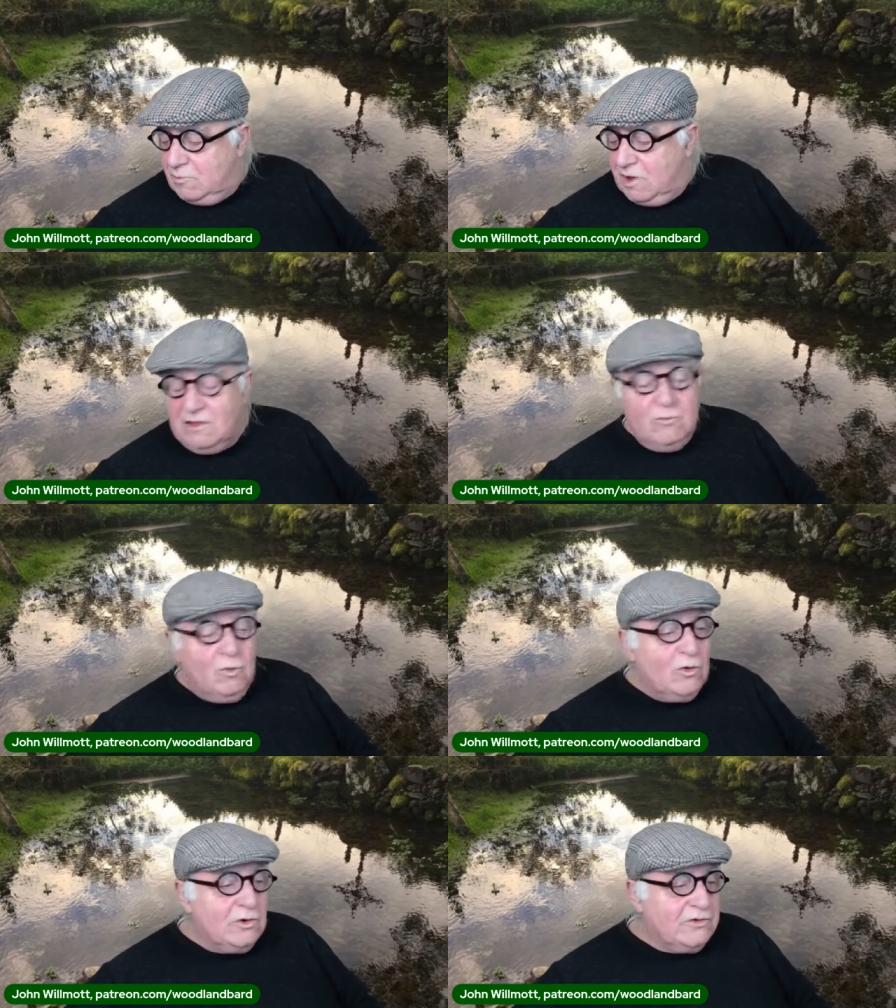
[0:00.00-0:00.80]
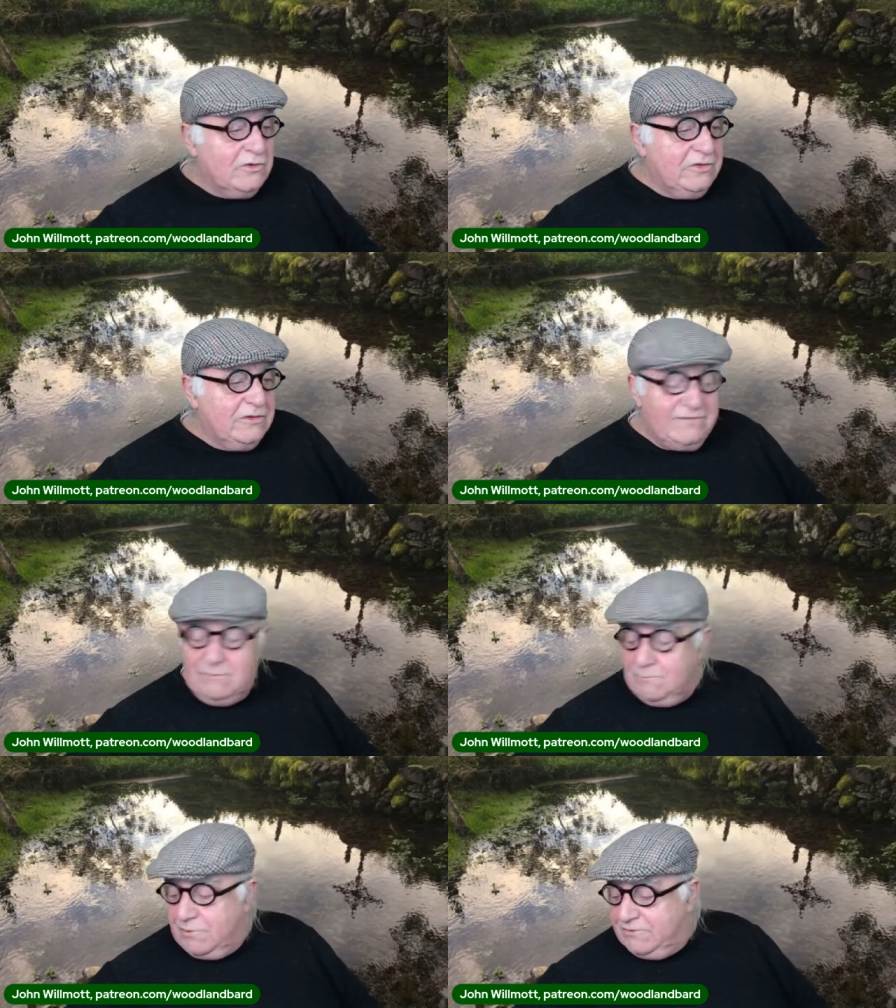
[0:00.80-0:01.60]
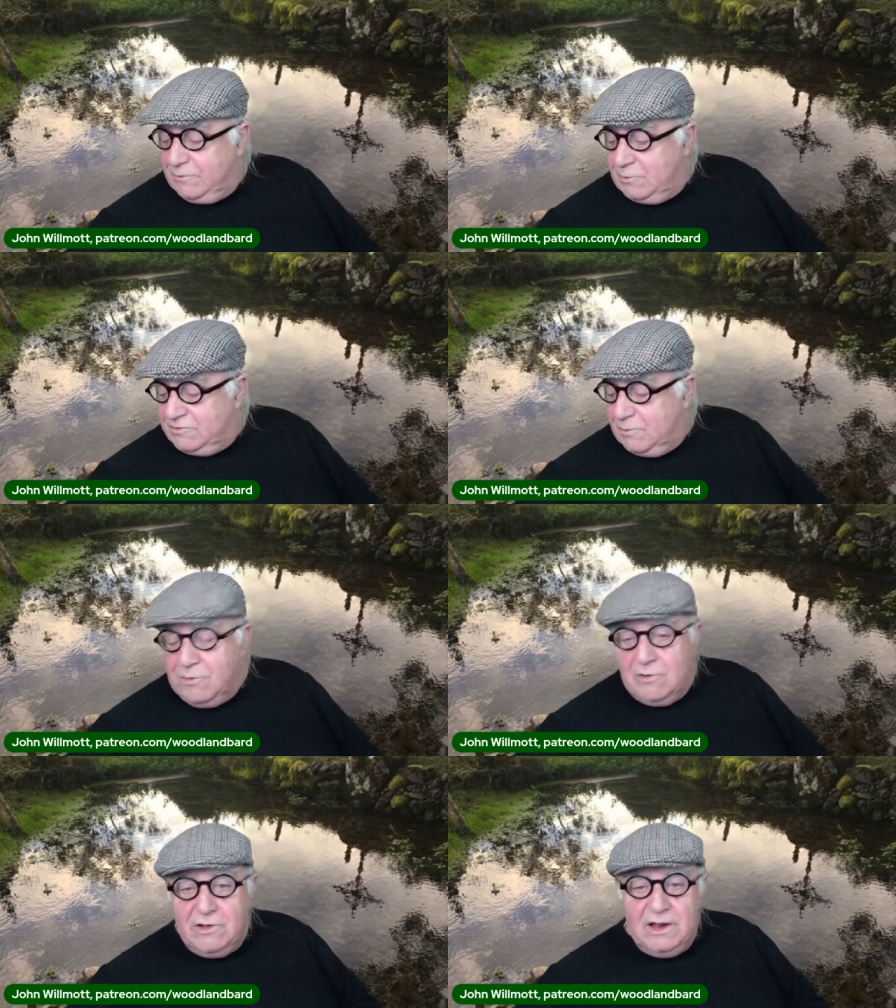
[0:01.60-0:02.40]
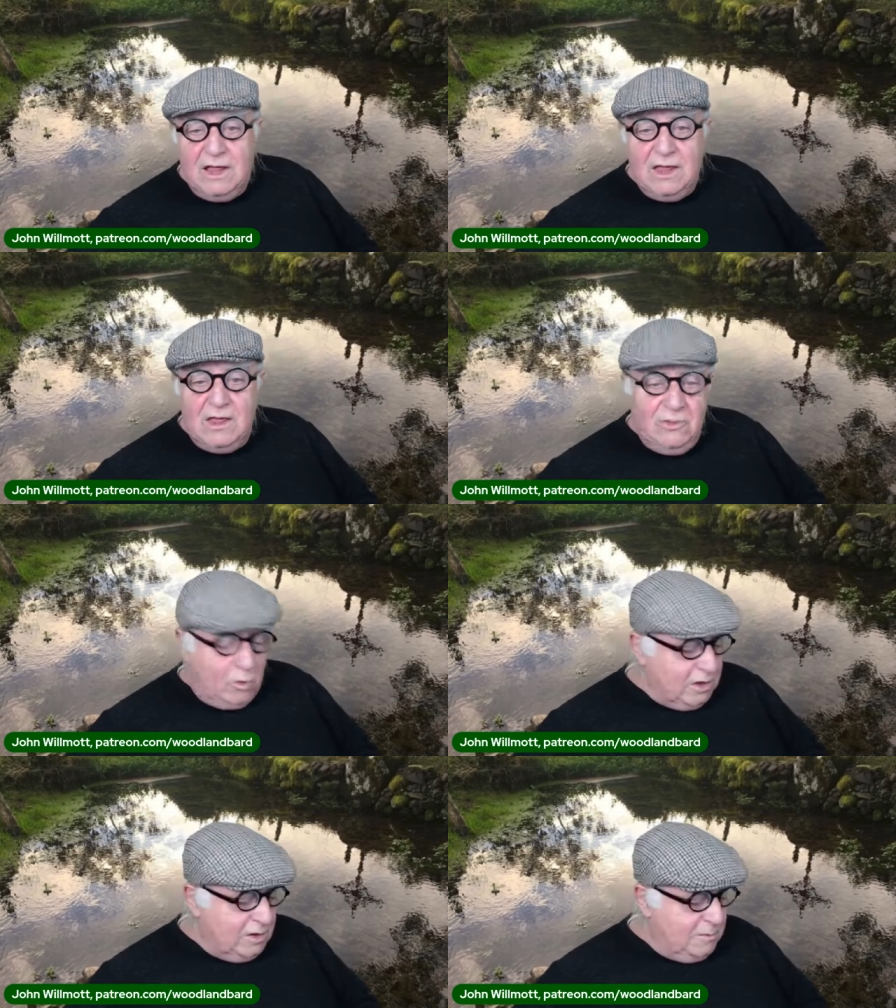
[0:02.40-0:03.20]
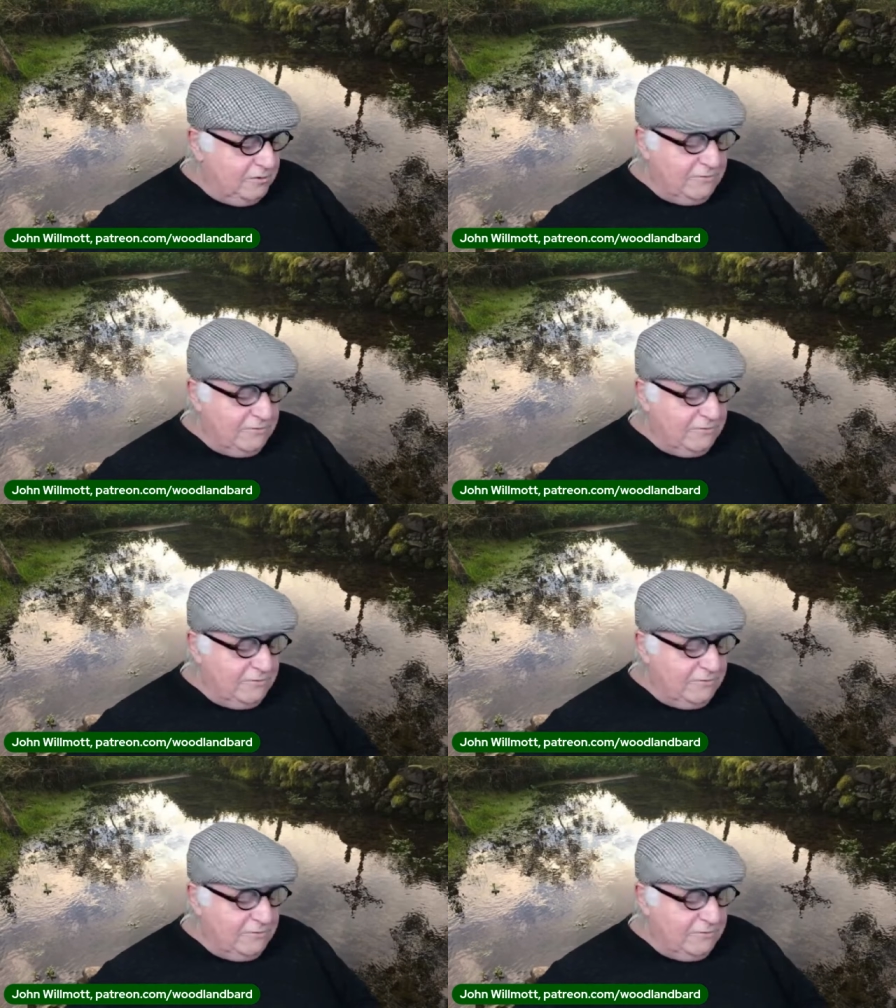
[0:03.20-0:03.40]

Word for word: well water that's impossible to boil. The one I'm